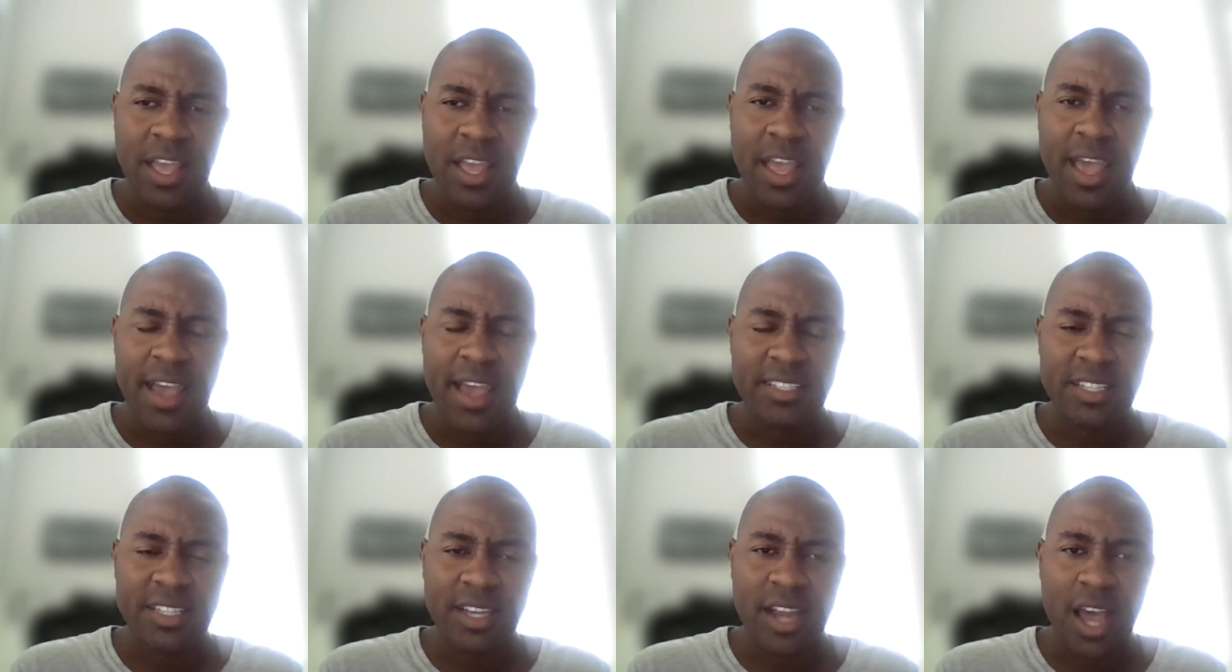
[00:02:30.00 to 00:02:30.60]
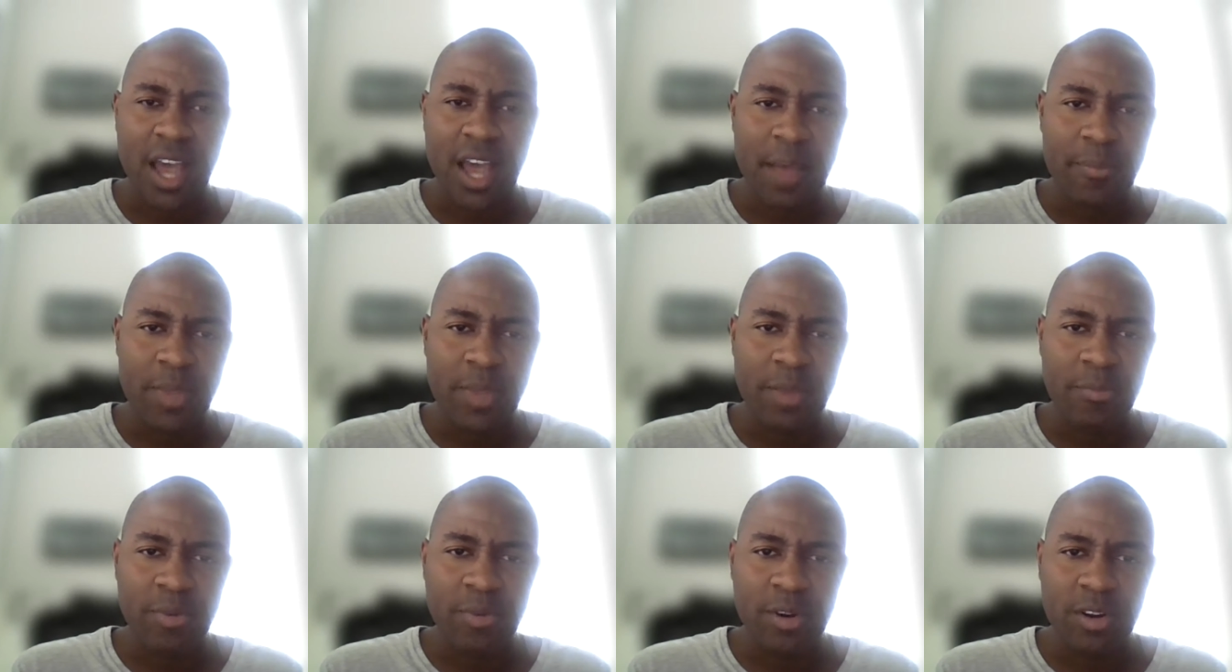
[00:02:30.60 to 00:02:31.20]
as a
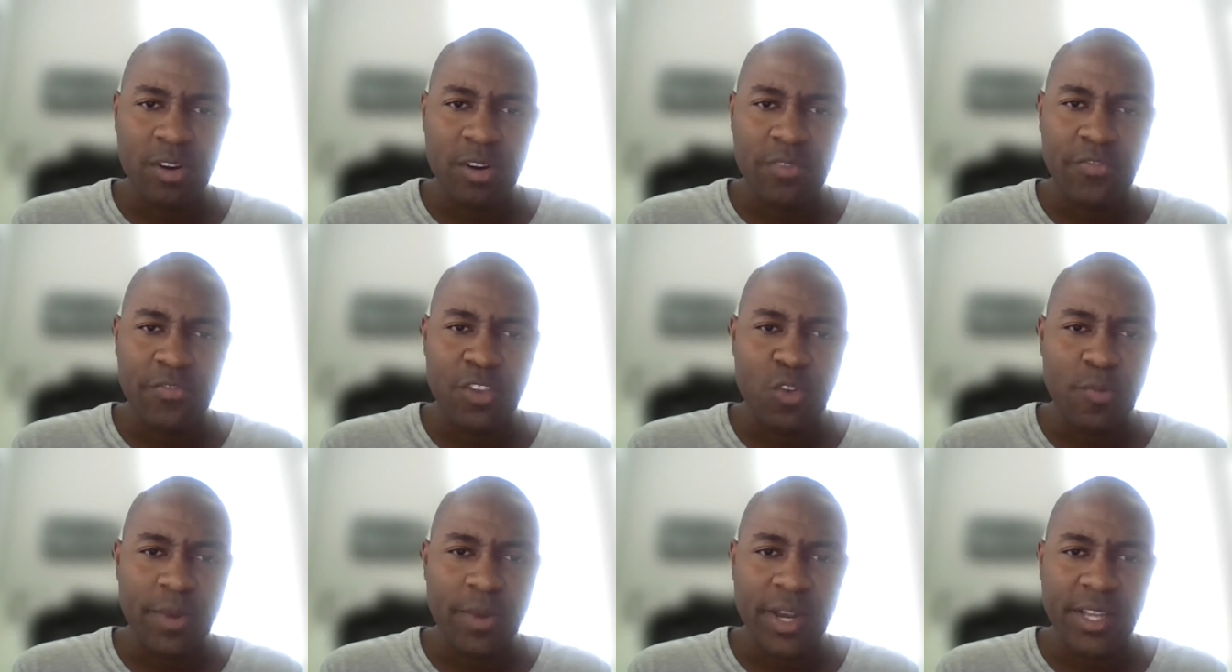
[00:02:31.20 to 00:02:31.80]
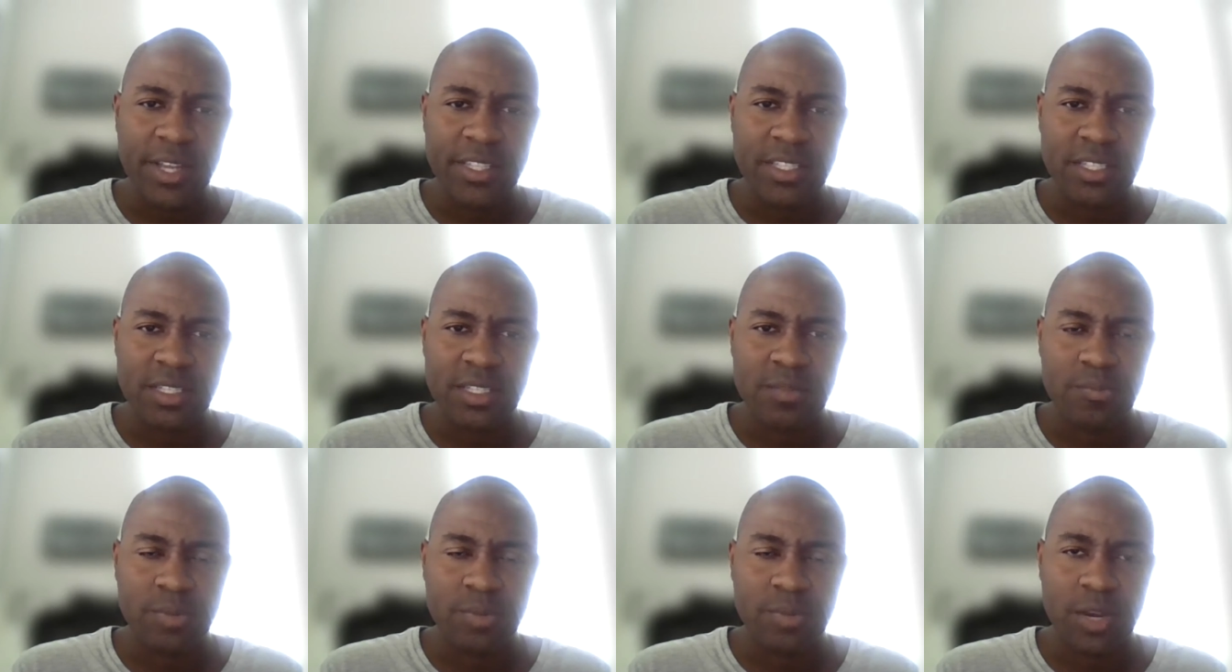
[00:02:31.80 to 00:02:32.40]
non-member a few months,
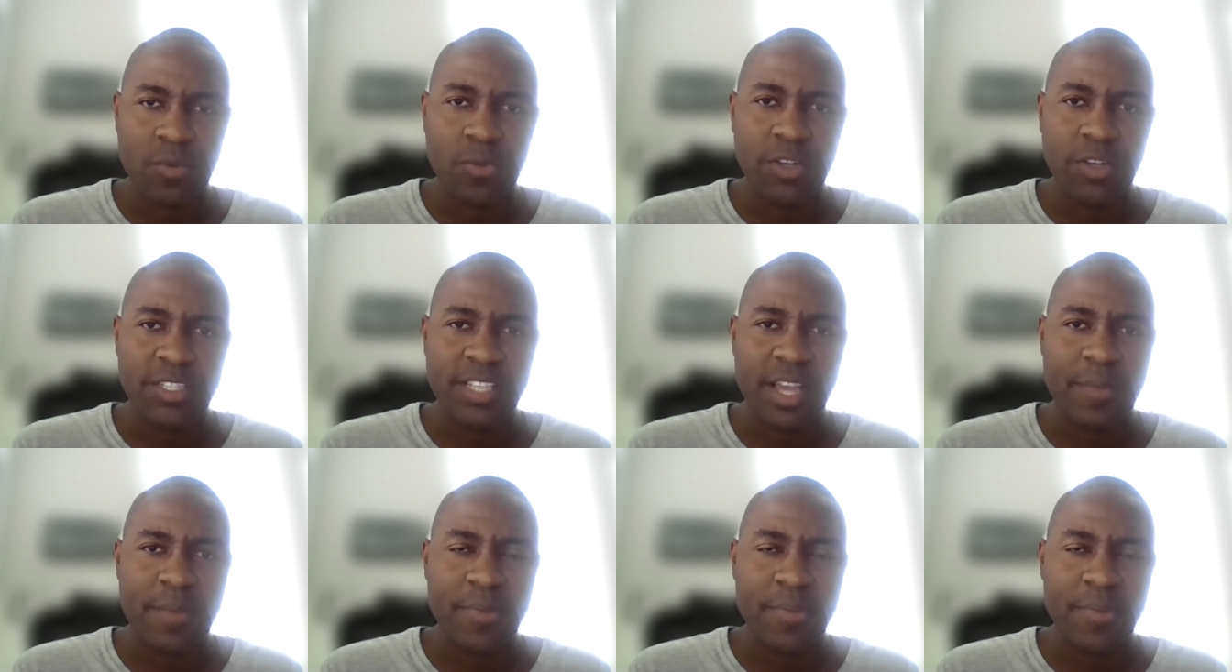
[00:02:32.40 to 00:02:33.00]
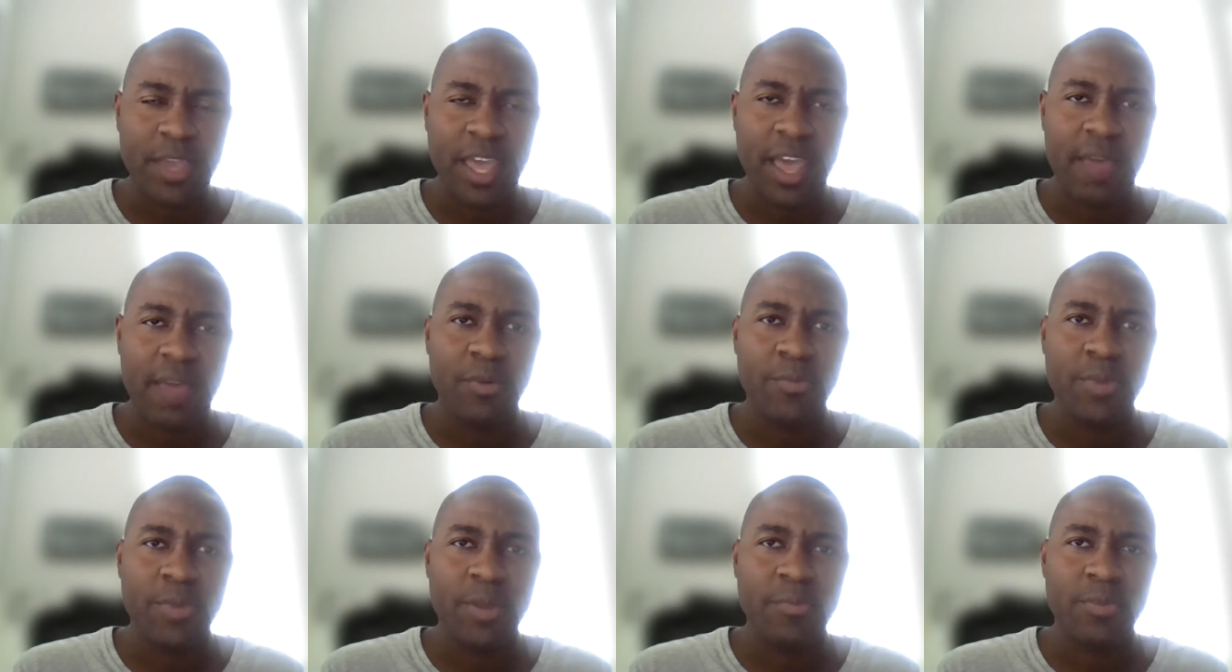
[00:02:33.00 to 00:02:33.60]
but once I
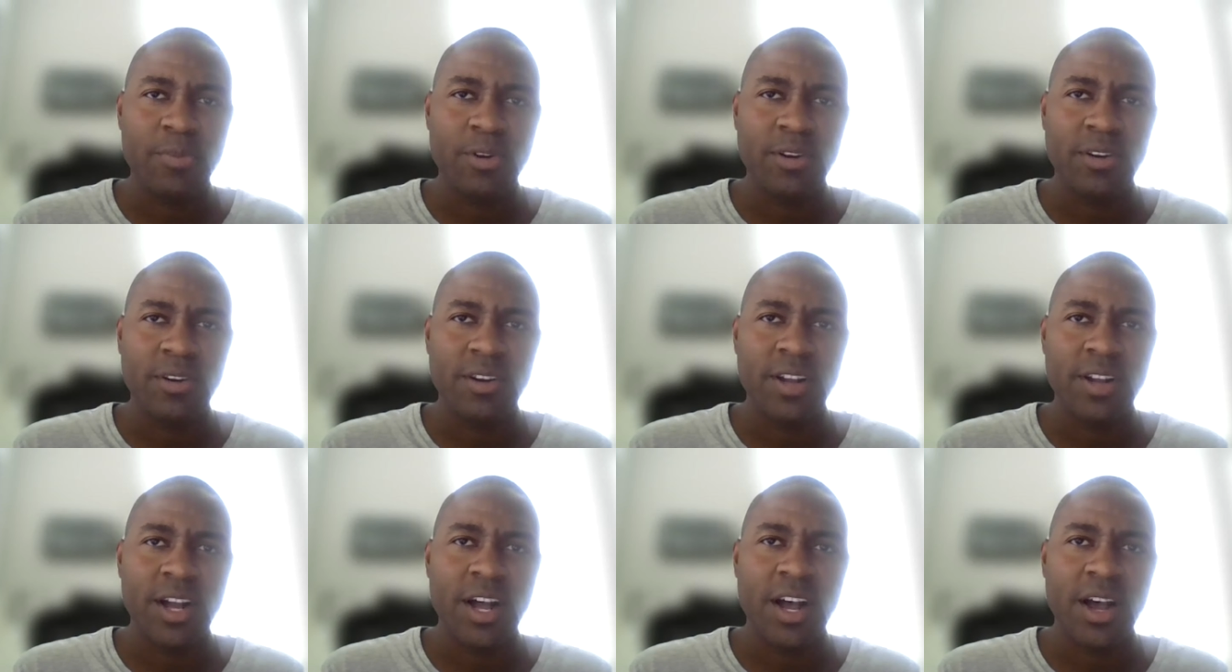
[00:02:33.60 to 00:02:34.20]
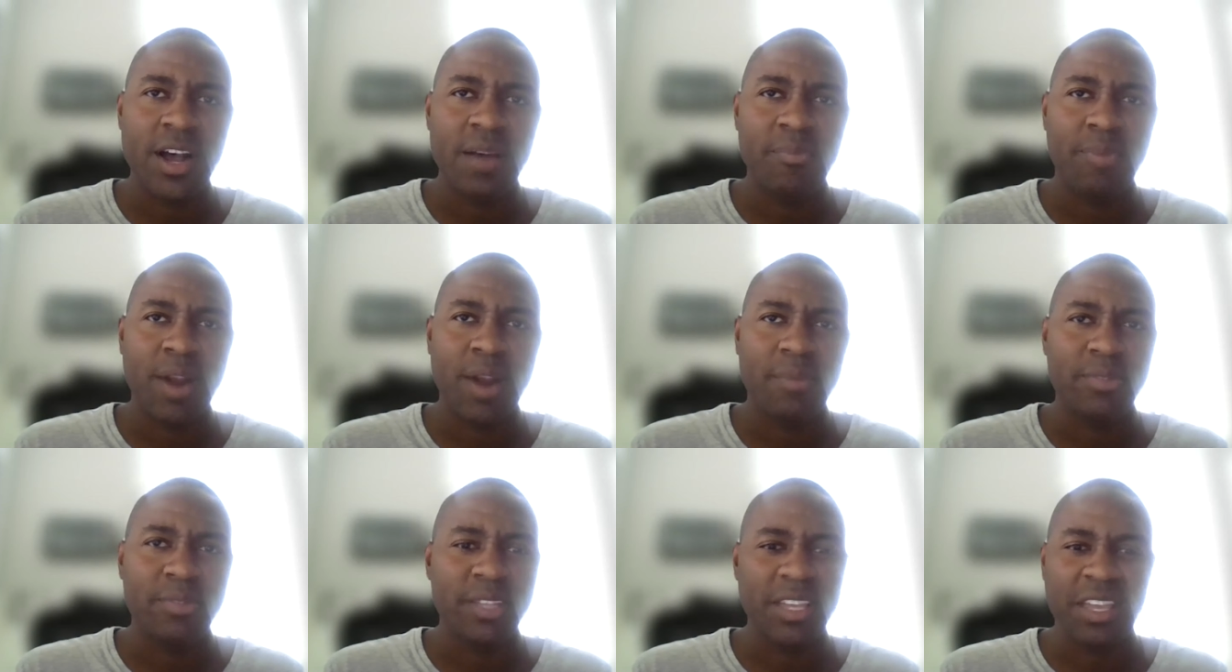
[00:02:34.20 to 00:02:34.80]
became a member,
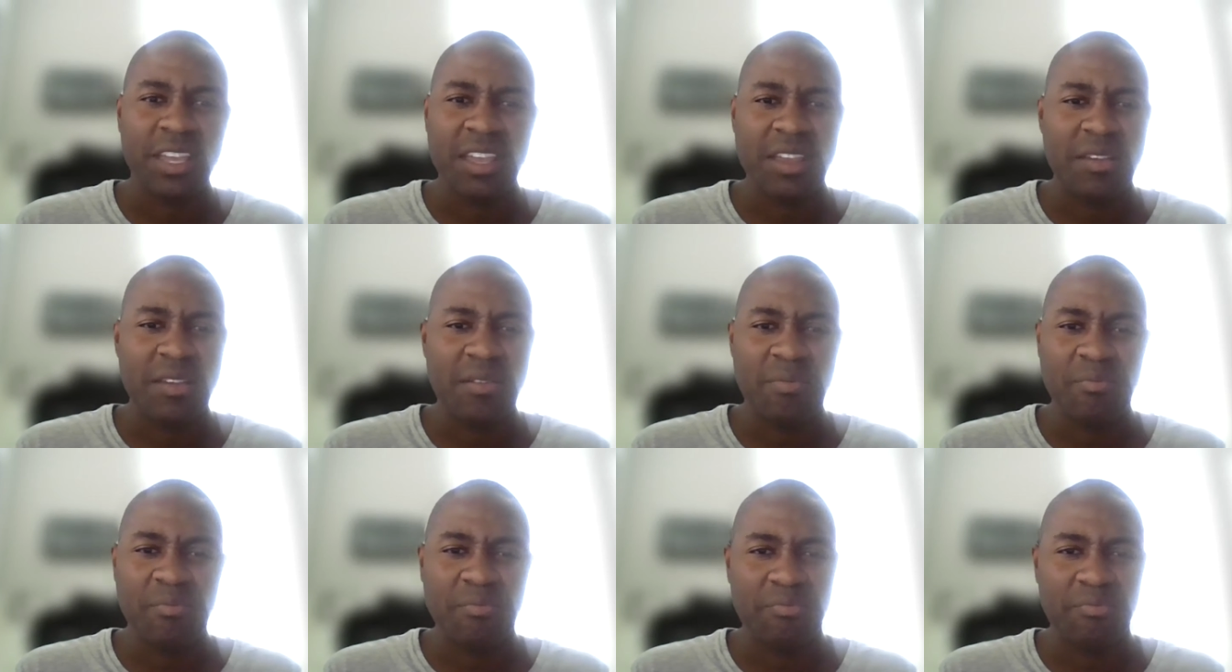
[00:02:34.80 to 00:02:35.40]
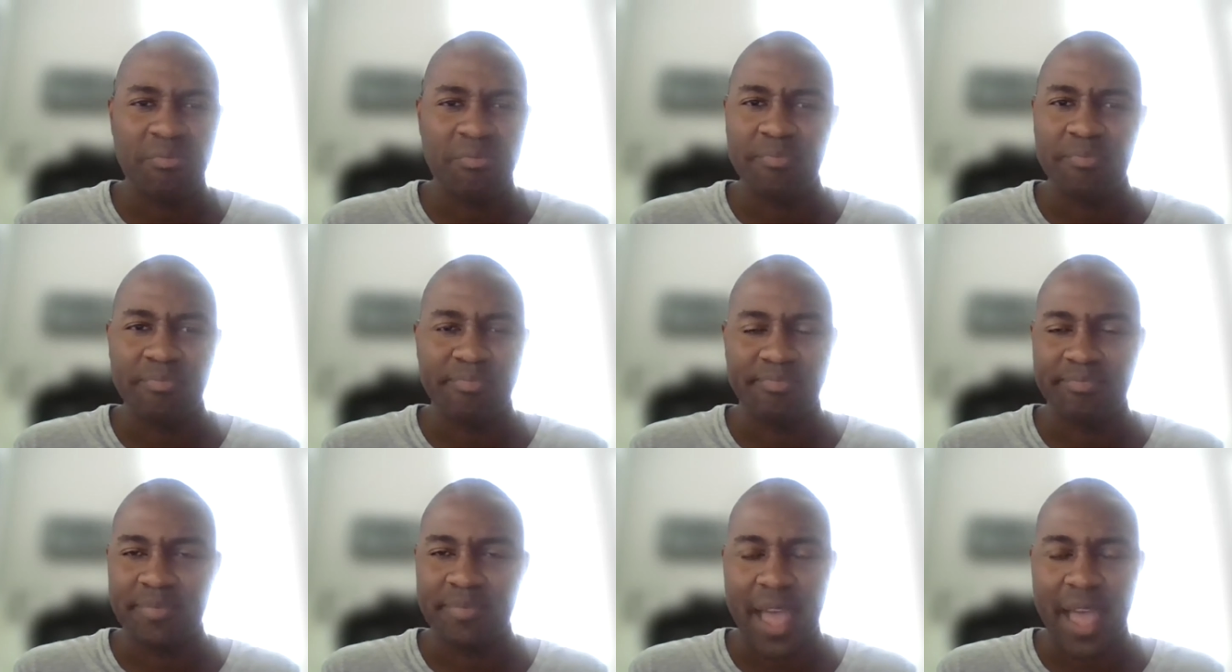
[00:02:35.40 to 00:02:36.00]
probably
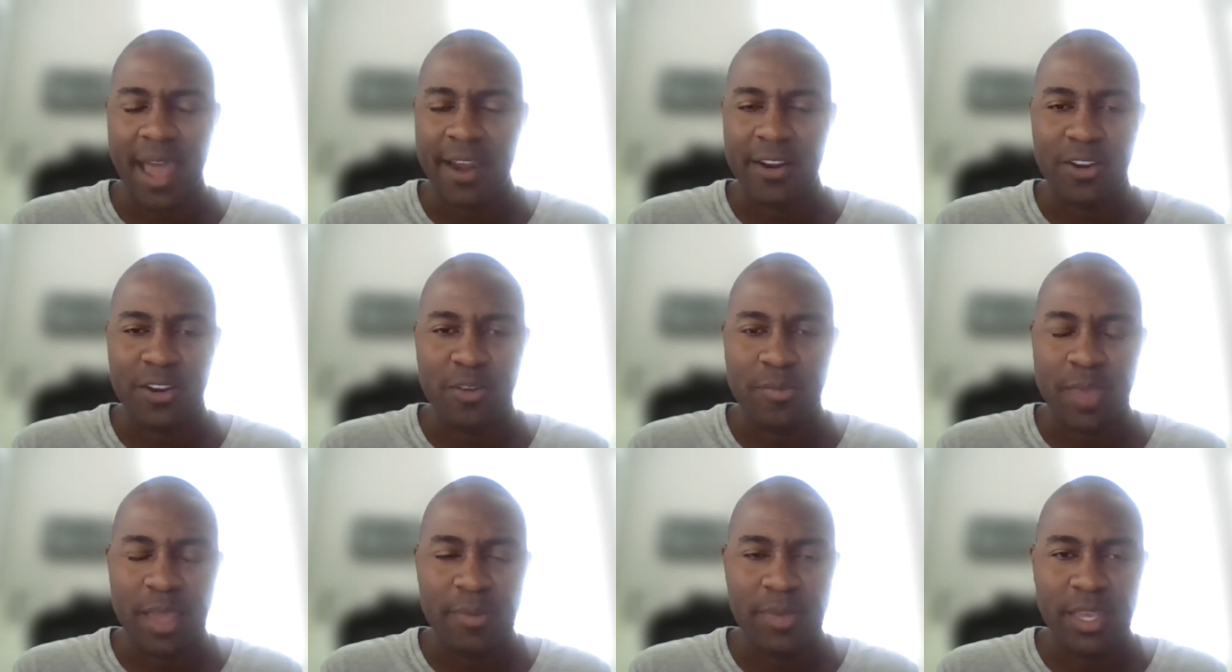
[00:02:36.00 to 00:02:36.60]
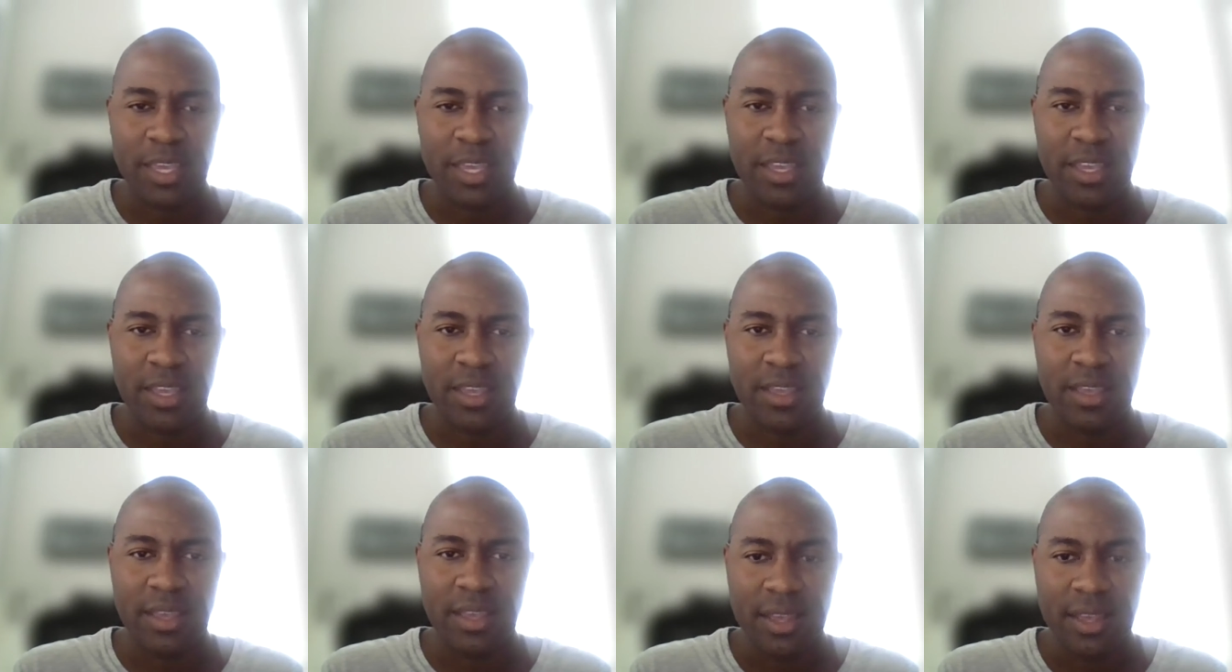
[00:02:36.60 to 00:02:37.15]
I don't know, maybe